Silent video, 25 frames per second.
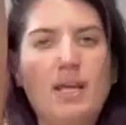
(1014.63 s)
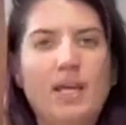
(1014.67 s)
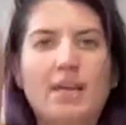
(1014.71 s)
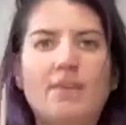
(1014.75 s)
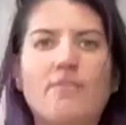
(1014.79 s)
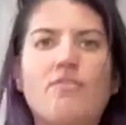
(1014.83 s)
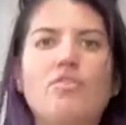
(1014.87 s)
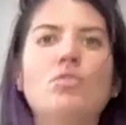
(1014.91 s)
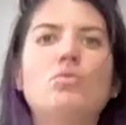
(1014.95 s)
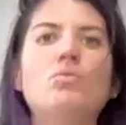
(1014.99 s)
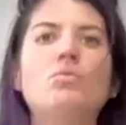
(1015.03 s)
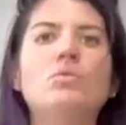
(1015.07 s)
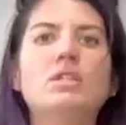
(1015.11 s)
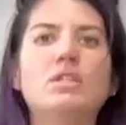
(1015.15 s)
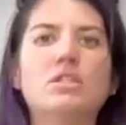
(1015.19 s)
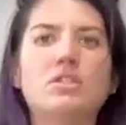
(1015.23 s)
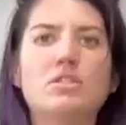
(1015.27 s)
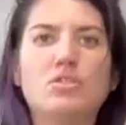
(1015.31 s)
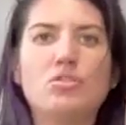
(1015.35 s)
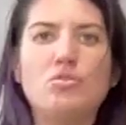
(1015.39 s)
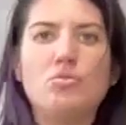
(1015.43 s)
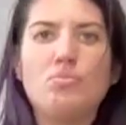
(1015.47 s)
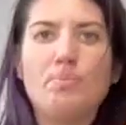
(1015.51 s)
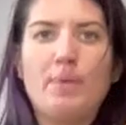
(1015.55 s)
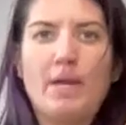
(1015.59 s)
If you need
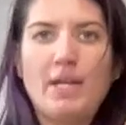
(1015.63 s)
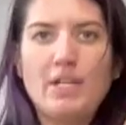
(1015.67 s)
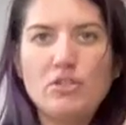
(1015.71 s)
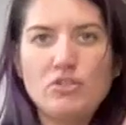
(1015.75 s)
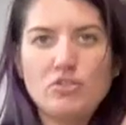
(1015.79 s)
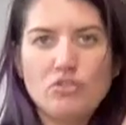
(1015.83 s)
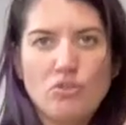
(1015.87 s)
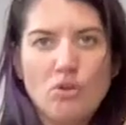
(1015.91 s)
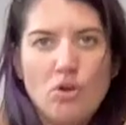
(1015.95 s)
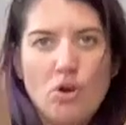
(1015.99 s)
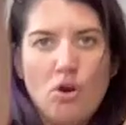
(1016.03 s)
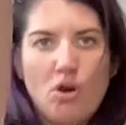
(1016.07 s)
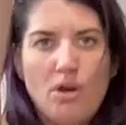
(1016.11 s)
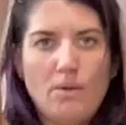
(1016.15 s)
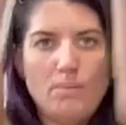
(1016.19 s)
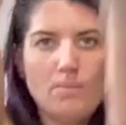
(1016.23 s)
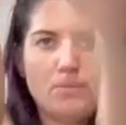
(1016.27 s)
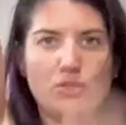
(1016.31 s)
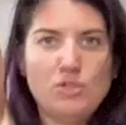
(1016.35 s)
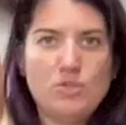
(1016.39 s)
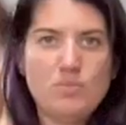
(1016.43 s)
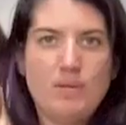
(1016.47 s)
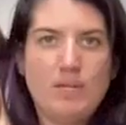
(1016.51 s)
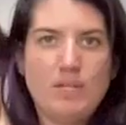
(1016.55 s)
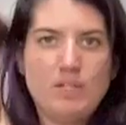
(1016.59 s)
to bend your
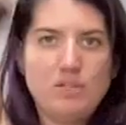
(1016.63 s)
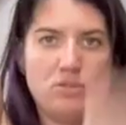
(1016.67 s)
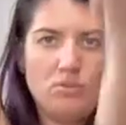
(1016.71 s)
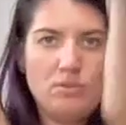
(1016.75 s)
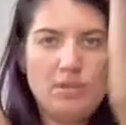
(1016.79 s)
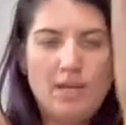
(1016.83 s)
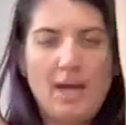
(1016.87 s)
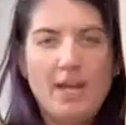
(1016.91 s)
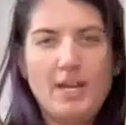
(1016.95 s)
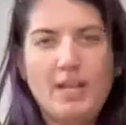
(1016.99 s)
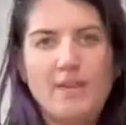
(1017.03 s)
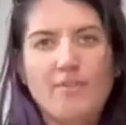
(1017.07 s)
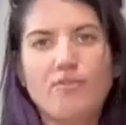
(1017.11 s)
arms, you may do that.